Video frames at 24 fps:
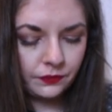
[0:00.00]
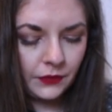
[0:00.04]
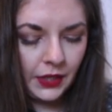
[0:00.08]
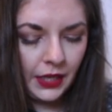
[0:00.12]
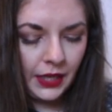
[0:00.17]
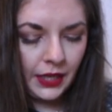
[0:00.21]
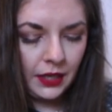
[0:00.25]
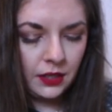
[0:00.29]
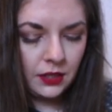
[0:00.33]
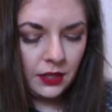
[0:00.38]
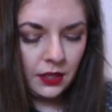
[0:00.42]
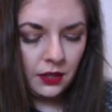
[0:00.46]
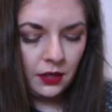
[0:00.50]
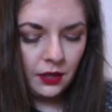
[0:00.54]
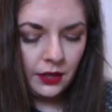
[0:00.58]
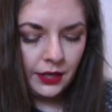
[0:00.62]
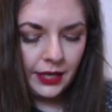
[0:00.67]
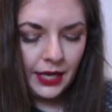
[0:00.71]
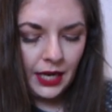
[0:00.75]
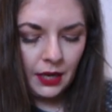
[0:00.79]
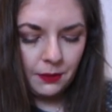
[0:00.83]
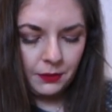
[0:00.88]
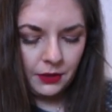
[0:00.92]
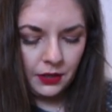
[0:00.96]
And I think
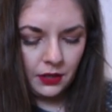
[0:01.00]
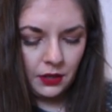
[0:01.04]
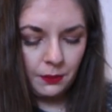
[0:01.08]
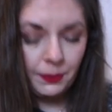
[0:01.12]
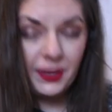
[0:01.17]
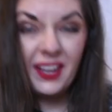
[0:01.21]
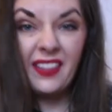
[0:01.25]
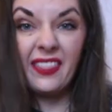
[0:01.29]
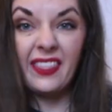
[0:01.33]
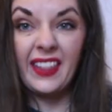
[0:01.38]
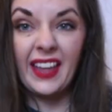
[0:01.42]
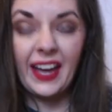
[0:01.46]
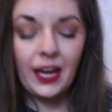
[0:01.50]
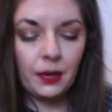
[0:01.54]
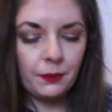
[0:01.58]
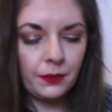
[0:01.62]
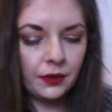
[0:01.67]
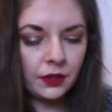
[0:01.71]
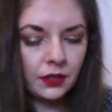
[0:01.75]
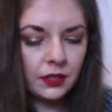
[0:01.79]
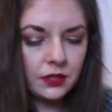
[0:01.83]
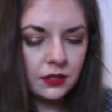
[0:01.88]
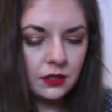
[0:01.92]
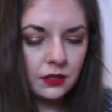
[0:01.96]
I am gonna pin that
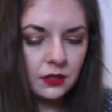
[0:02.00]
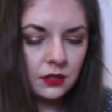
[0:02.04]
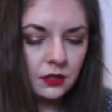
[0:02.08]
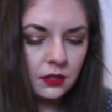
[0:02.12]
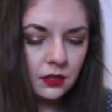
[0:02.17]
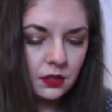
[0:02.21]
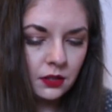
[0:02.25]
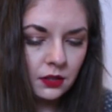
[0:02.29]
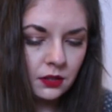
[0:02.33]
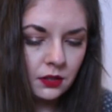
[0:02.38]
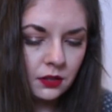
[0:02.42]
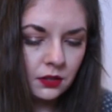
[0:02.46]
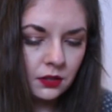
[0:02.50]
because it's